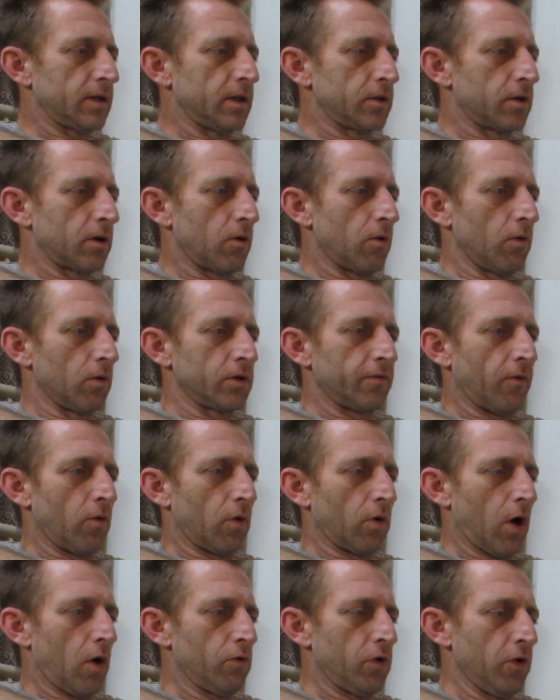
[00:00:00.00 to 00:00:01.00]
District Courts
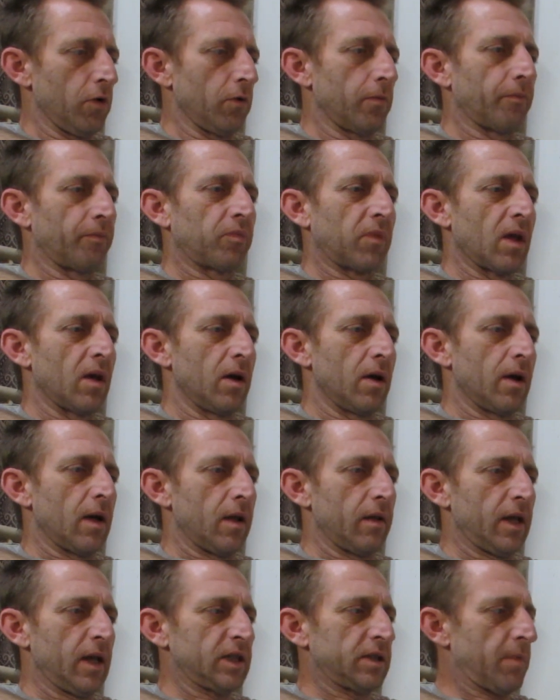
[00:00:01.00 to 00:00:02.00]
402.
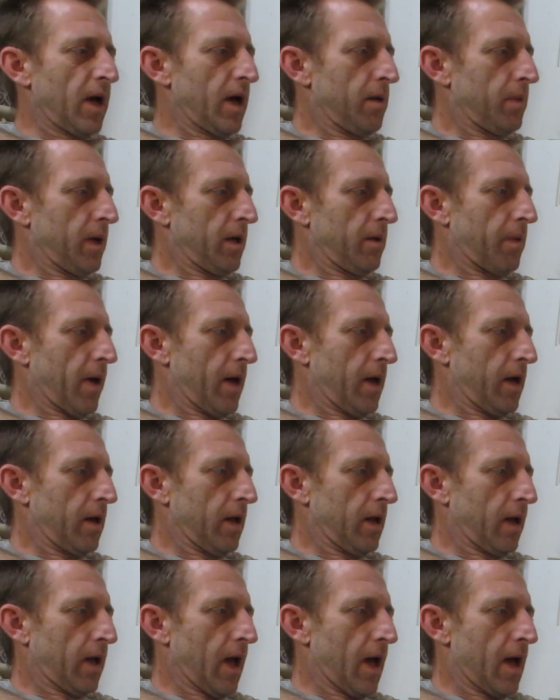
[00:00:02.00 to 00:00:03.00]
This may be paid
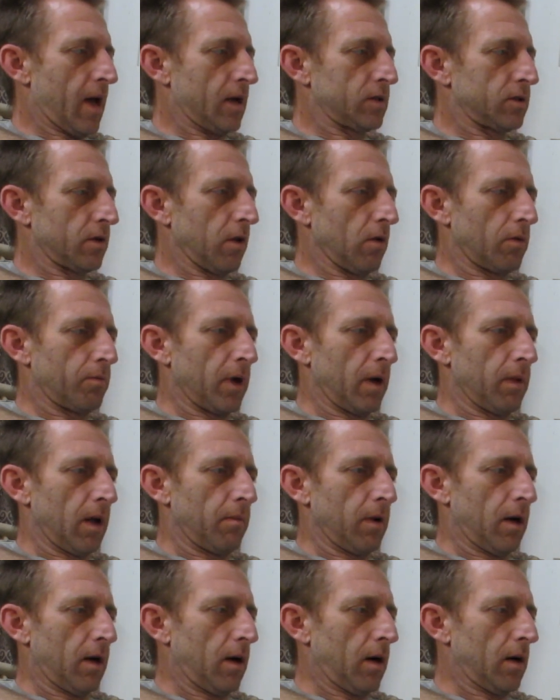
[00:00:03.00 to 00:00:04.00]
in cash to clerk blah blah
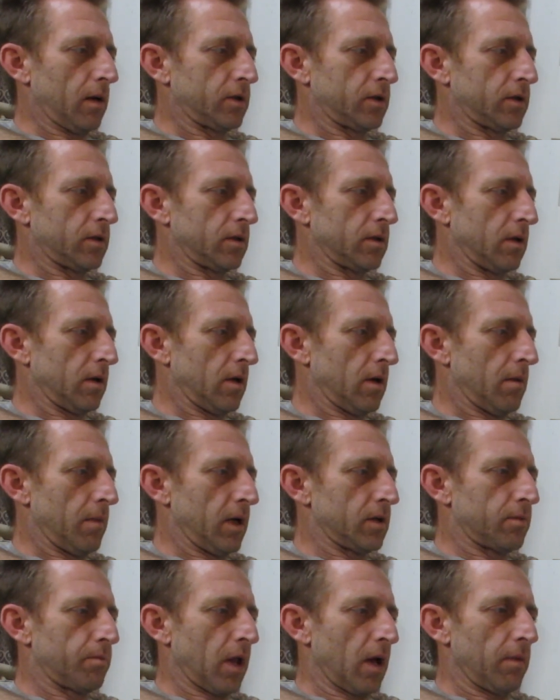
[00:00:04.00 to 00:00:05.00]
blah.
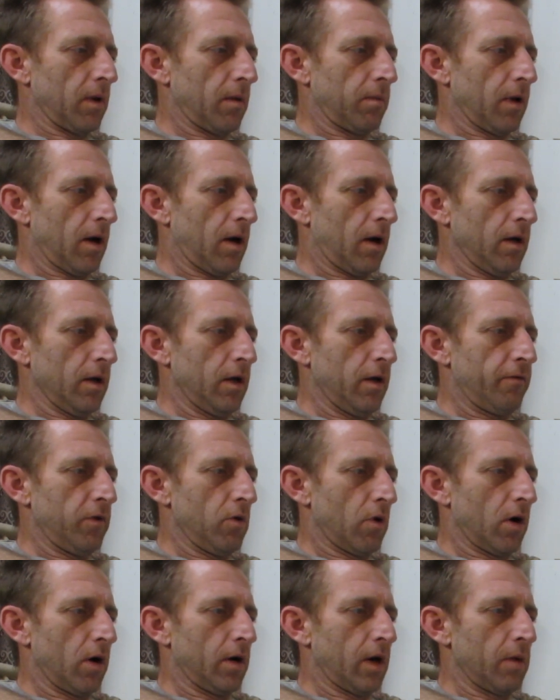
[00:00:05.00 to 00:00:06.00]
That's blah blah blah. If you
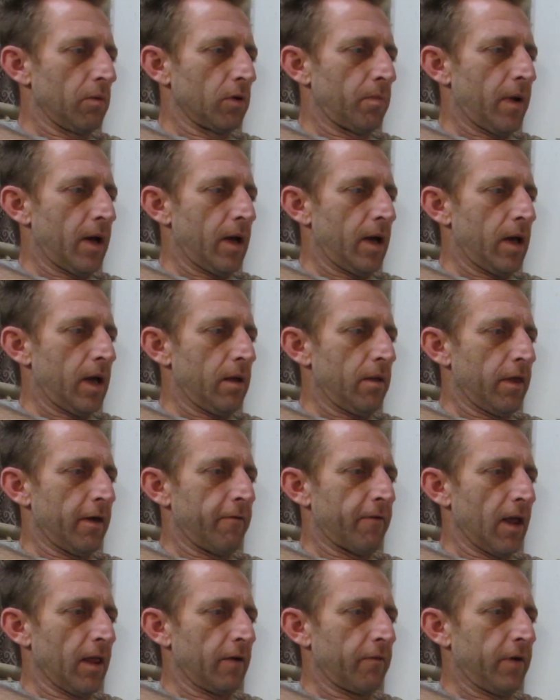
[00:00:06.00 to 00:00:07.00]
are unable to pay the
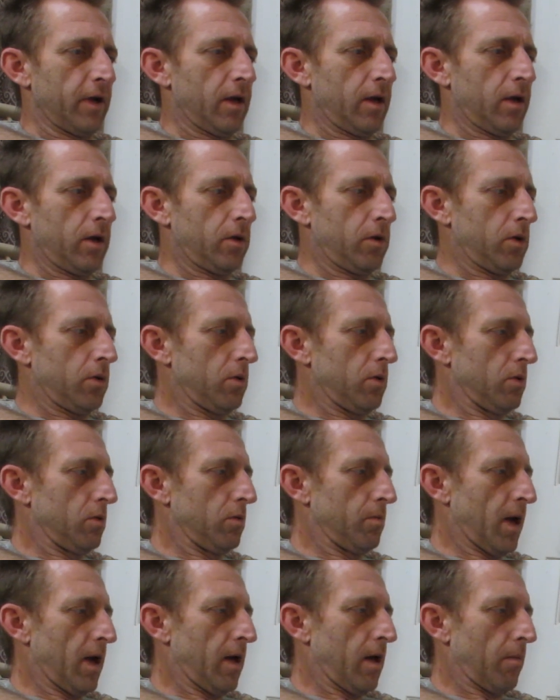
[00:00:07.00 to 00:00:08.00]
filing fee,
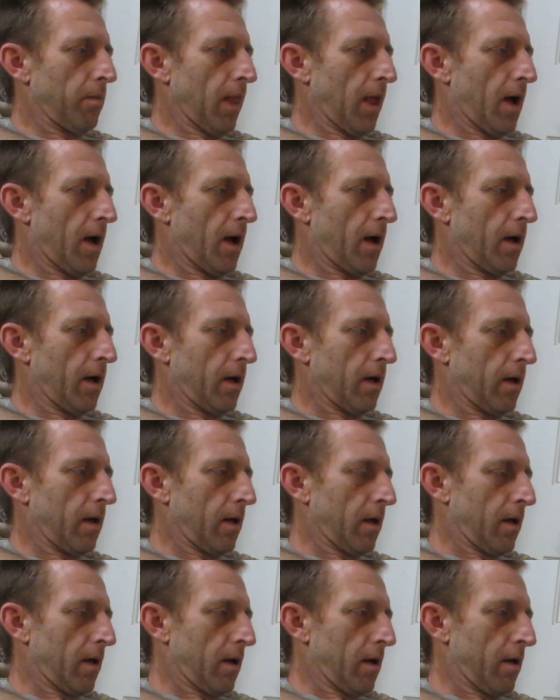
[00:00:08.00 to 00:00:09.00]
you may apply
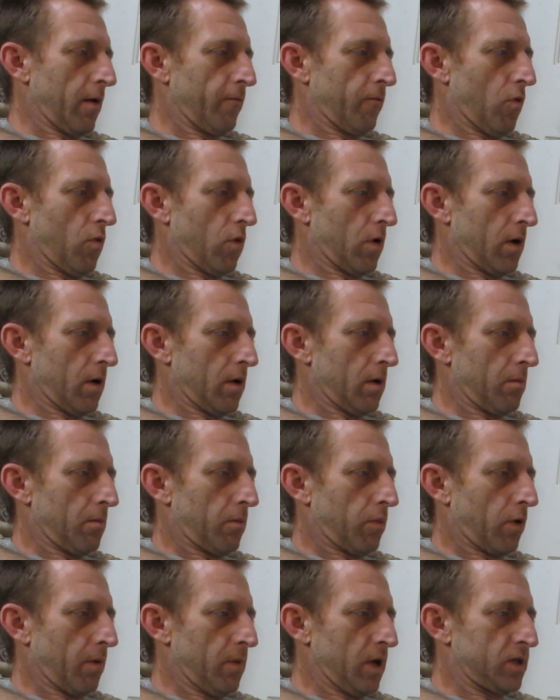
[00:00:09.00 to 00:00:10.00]
for
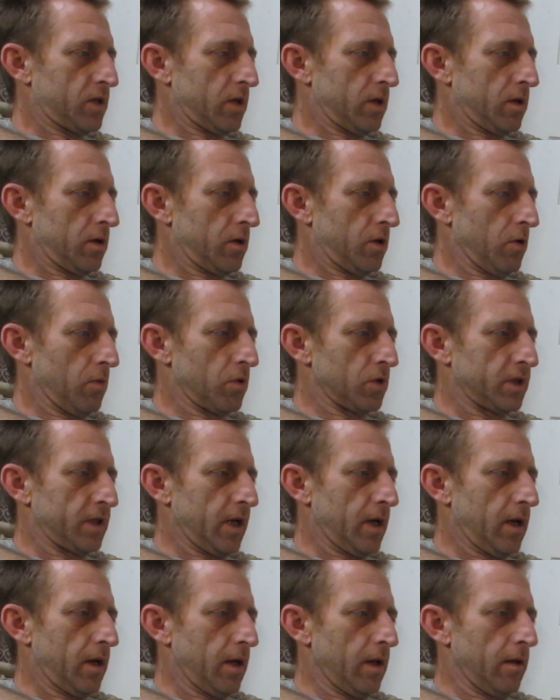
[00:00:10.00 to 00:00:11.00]
permission to
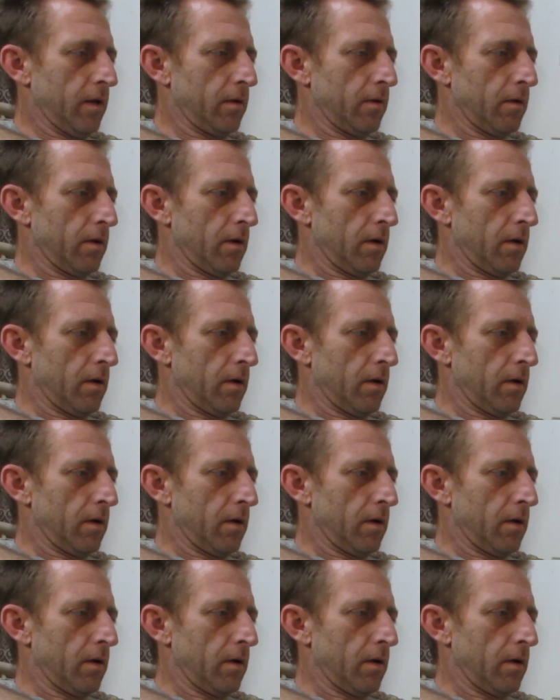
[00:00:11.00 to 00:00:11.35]
proceed in.